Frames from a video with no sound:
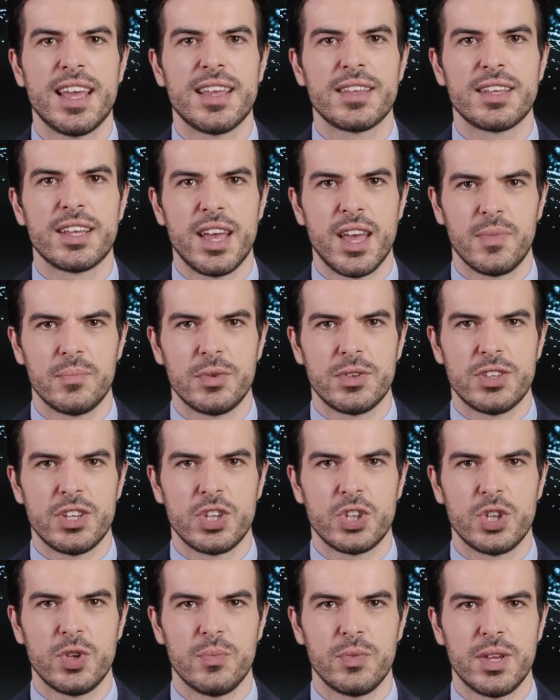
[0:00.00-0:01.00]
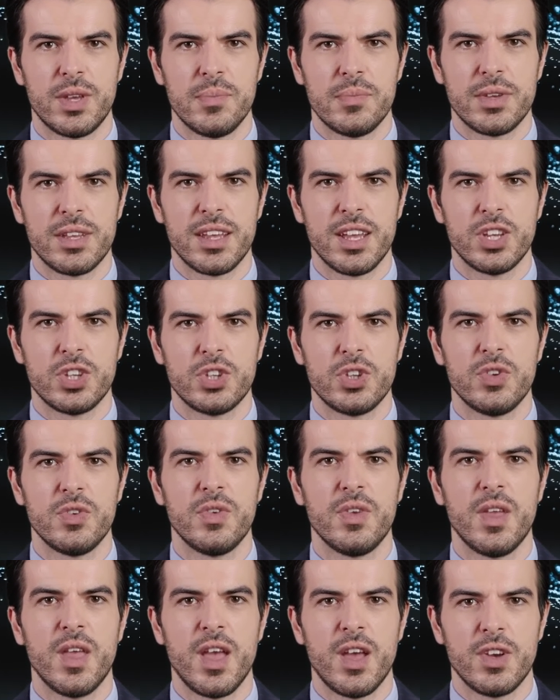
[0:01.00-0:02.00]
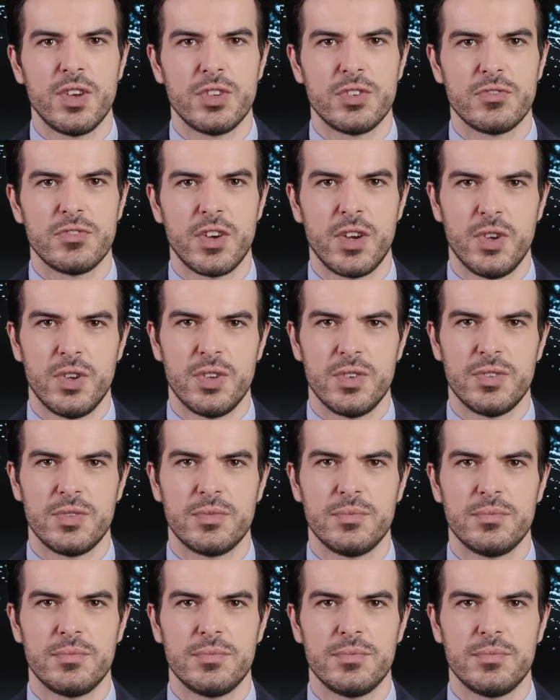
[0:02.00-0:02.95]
and competition manipulation are as follows.